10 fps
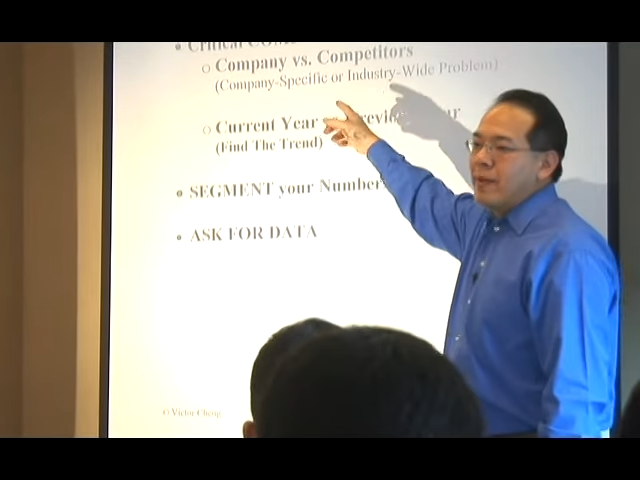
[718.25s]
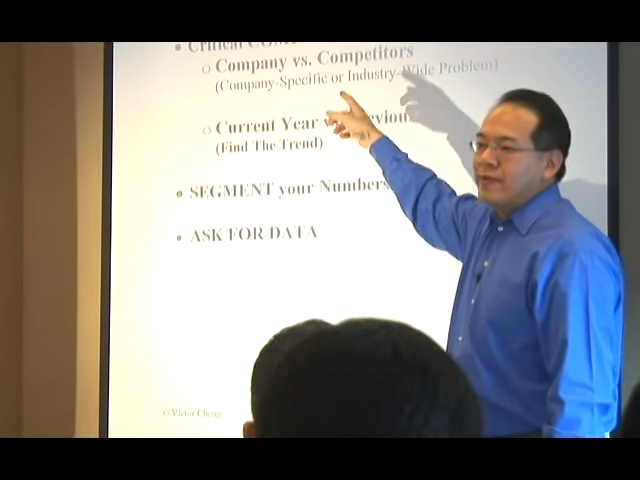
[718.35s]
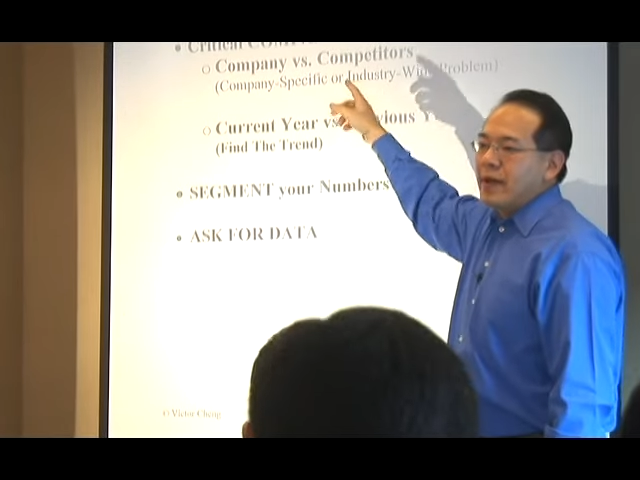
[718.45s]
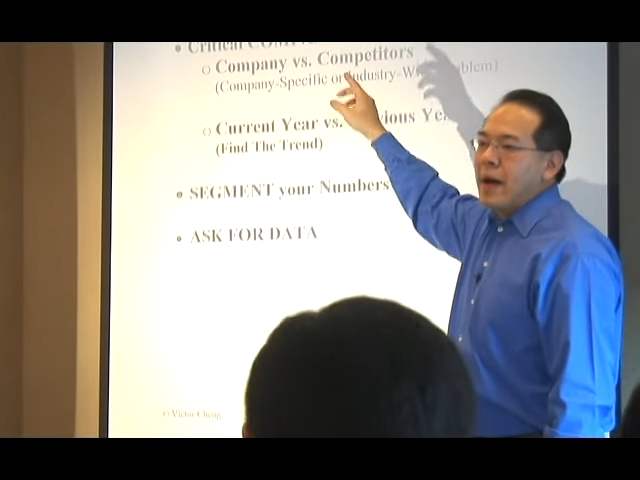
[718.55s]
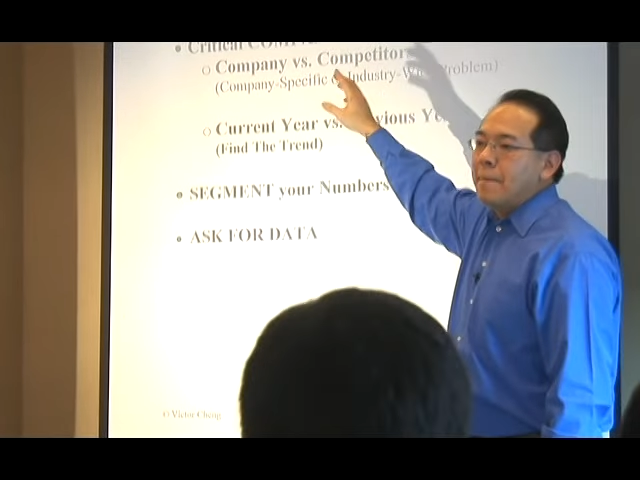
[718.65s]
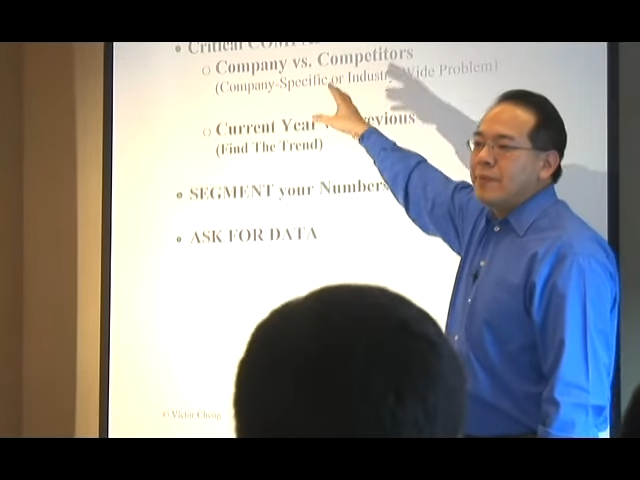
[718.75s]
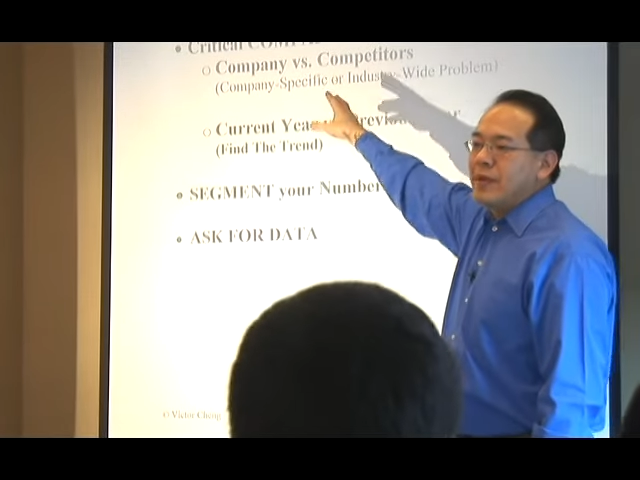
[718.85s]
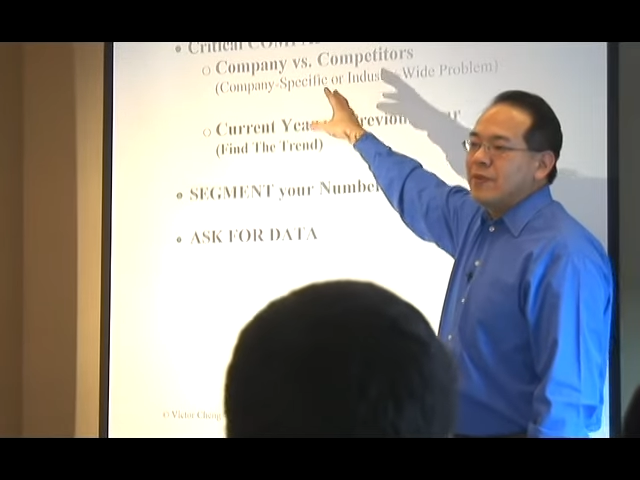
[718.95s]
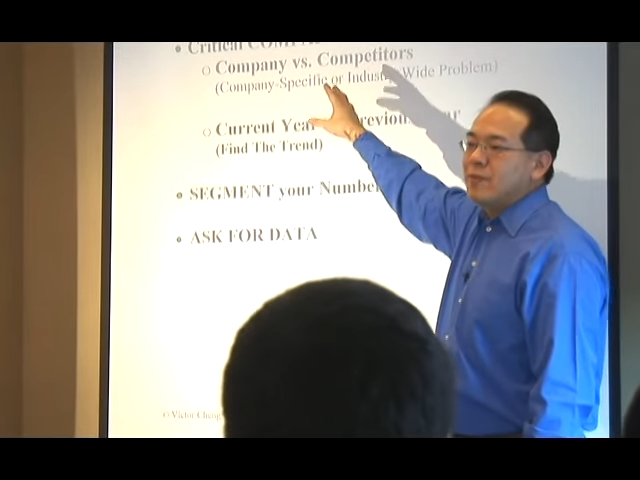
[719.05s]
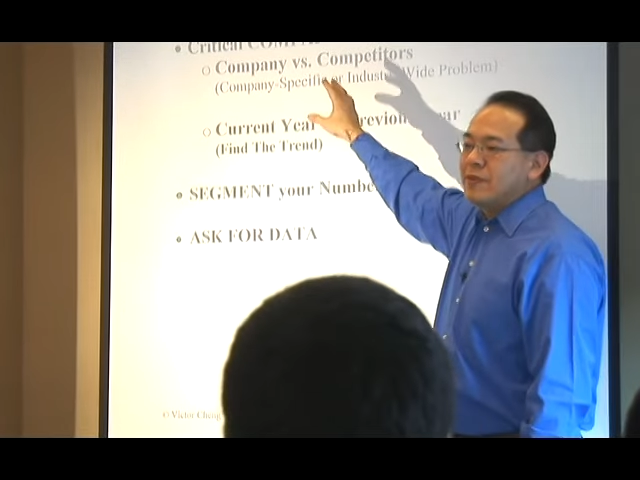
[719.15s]
is a
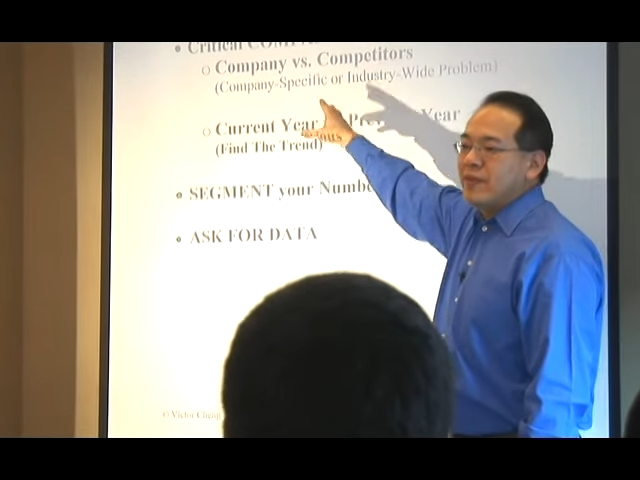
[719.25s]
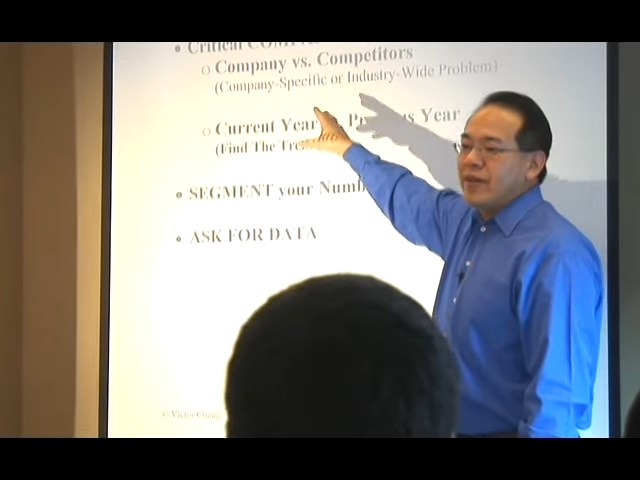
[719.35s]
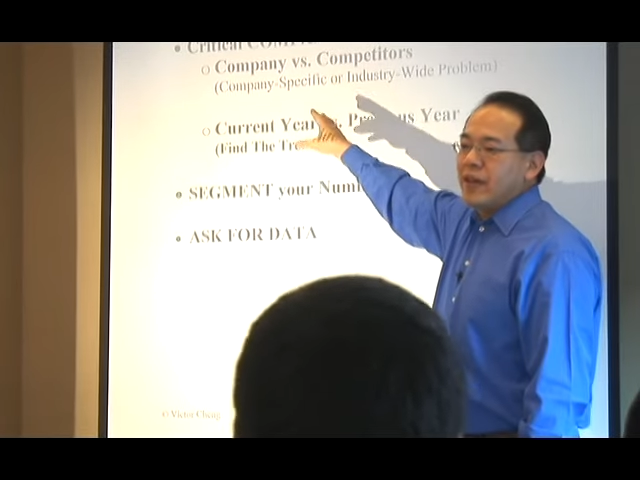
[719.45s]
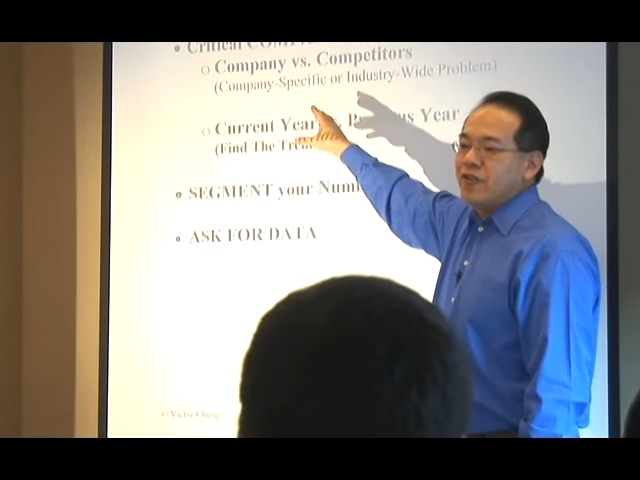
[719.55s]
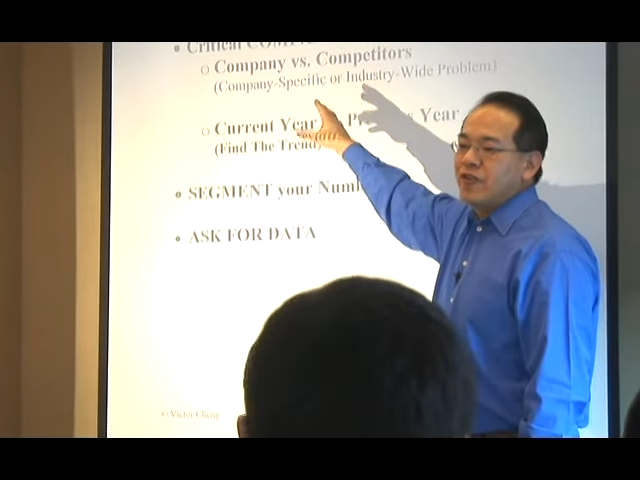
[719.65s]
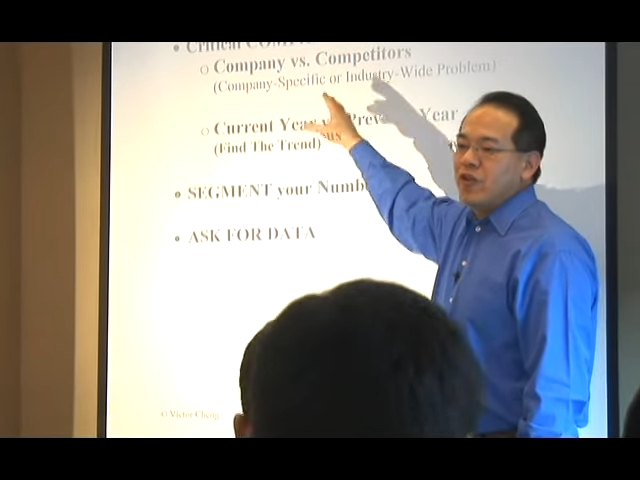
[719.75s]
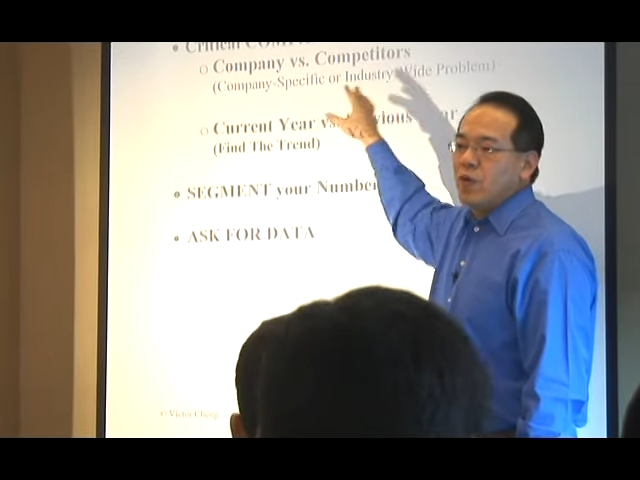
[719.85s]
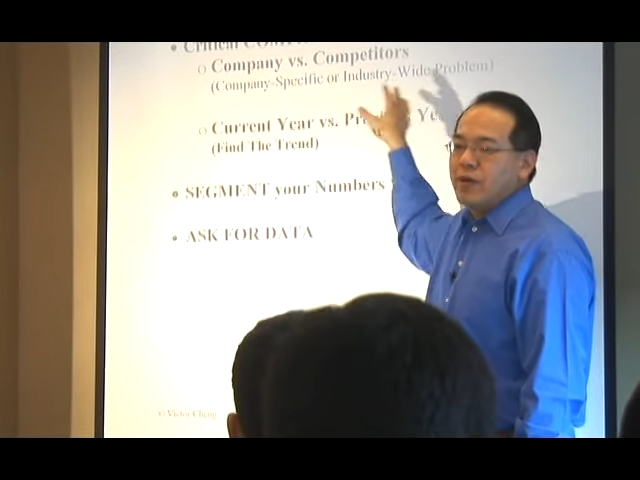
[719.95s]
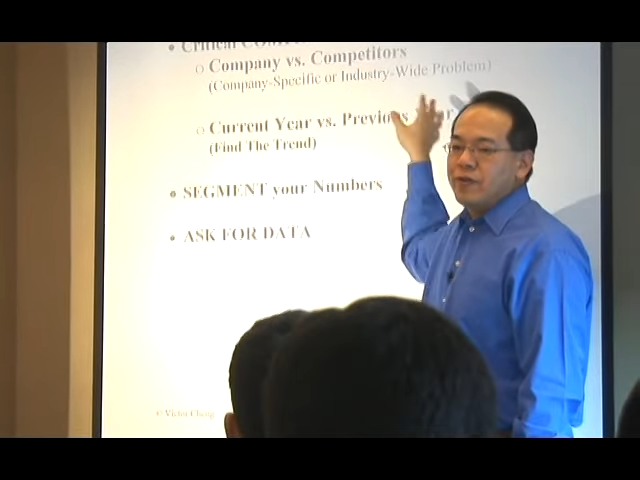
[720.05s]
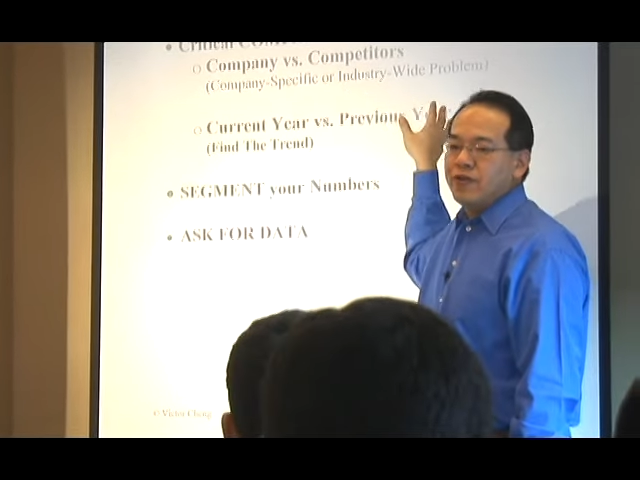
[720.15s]
company-specific issue or
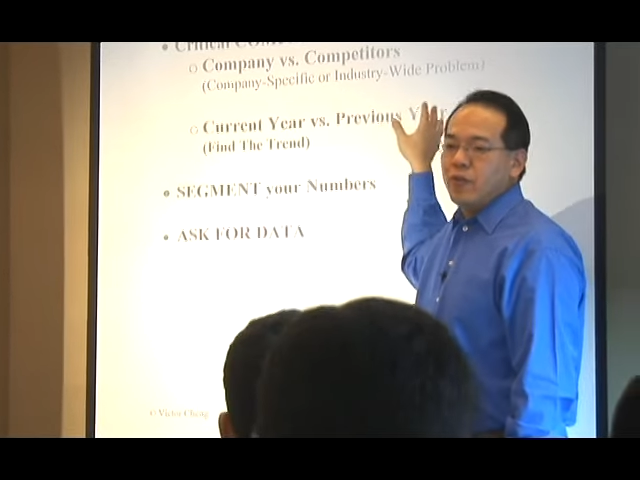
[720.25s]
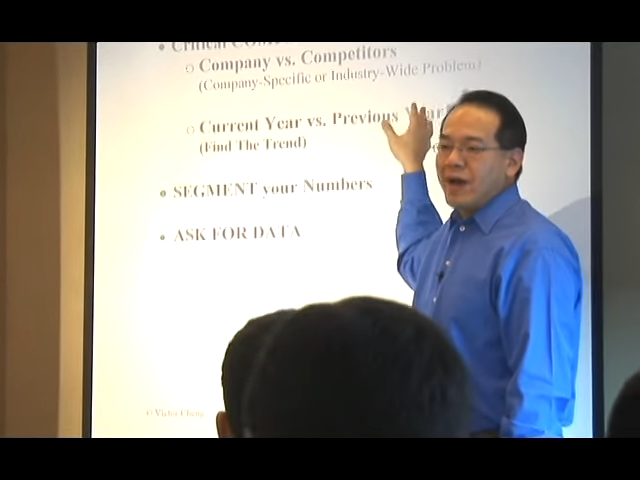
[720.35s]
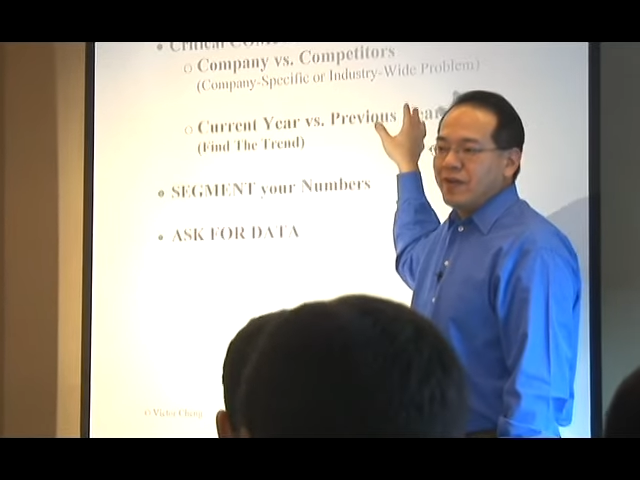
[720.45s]
an industry-wide